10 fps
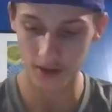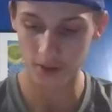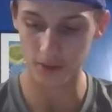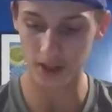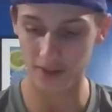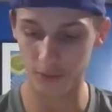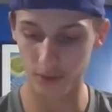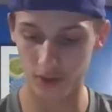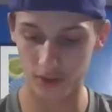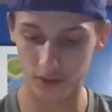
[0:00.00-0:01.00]
when they're having
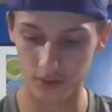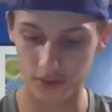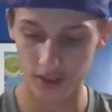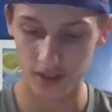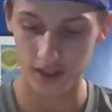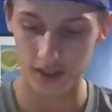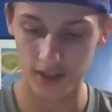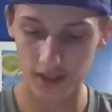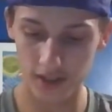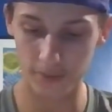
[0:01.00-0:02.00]
rehearsals.
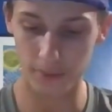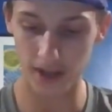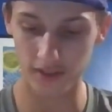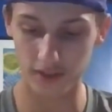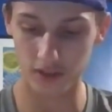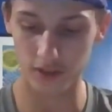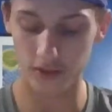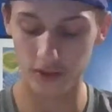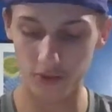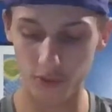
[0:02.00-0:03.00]
His band is called
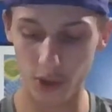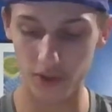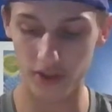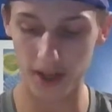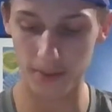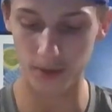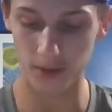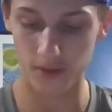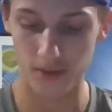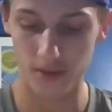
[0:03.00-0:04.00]
Loaded
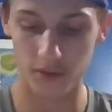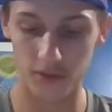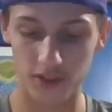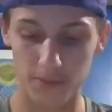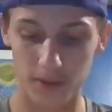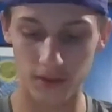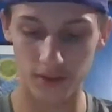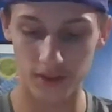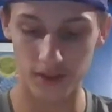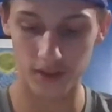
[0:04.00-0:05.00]
Diaper, only
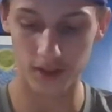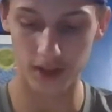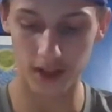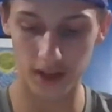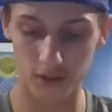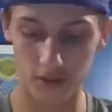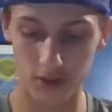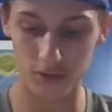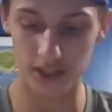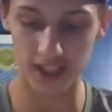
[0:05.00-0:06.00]
spelled
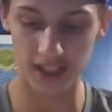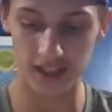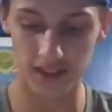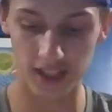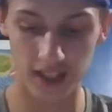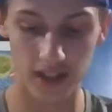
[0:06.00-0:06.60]
Loedddiper